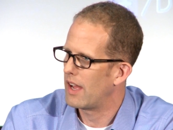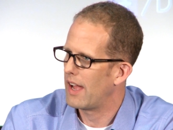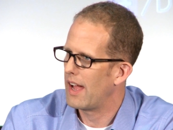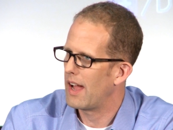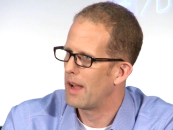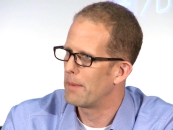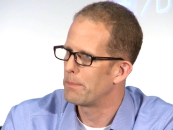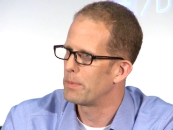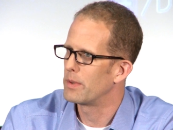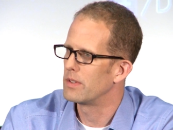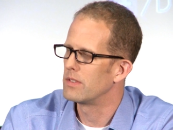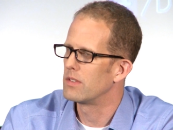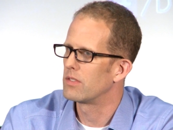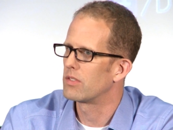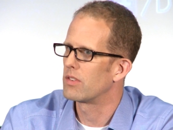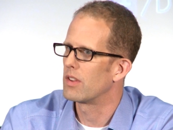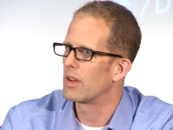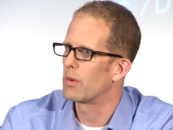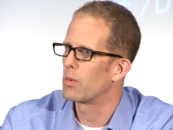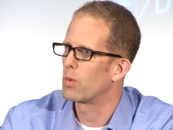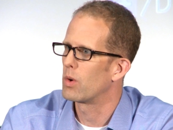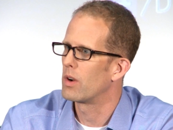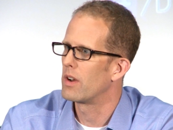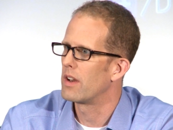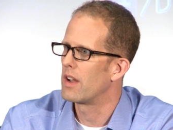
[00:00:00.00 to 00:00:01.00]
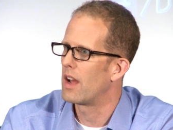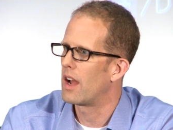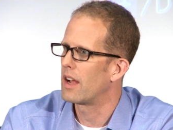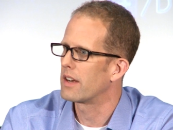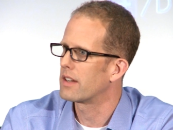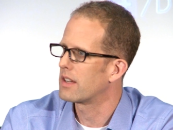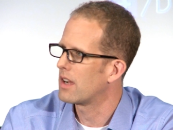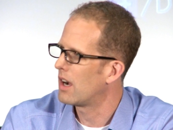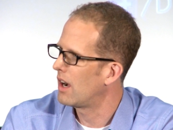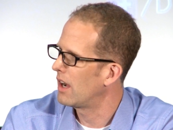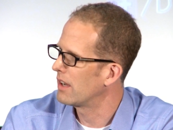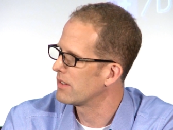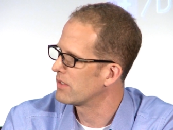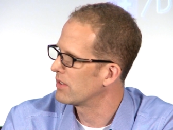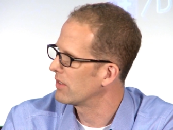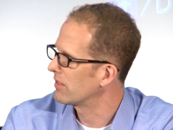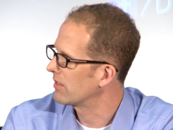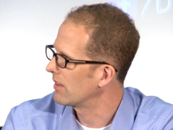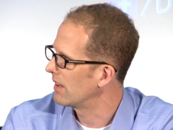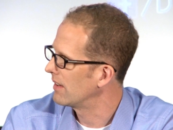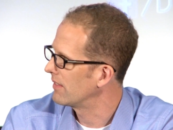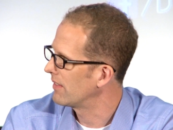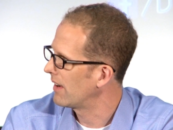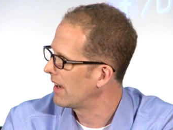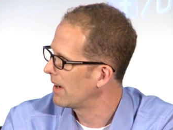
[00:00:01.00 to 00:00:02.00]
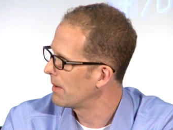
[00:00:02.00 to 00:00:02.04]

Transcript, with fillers: happens that we're not conscious of.